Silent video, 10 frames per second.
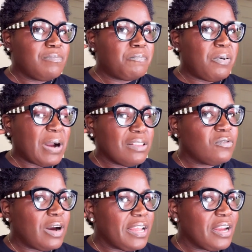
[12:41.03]

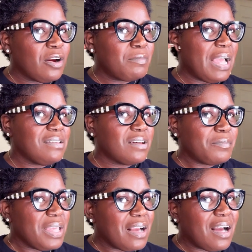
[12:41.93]
patois ear, my
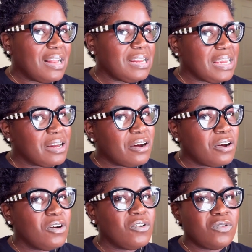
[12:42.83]
Jamaican ear
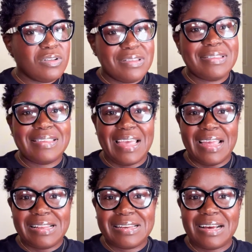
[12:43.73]
could
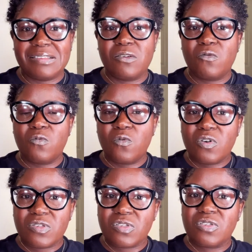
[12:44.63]
tell that it
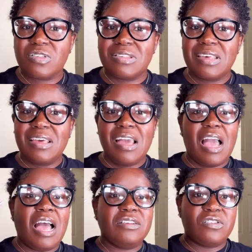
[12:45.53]
wasn't
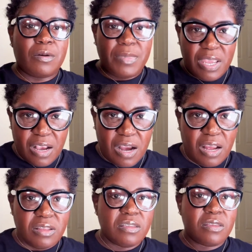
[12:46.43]
a
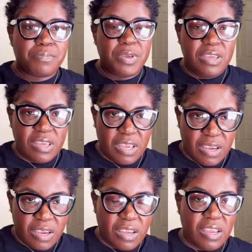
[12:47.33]
Jamaican
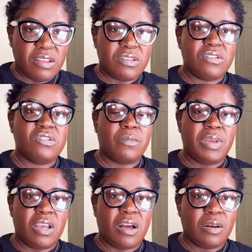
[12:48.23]
speaking in
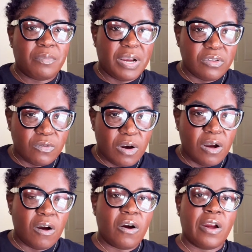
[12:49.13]
Jamaican patois
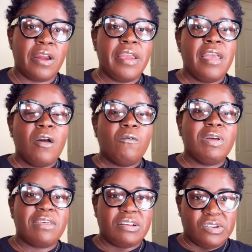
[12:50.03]
or
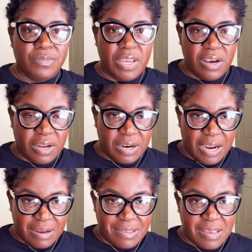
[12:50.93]
with a Jamaican
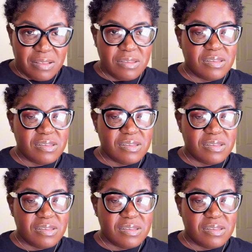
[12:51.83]
accent.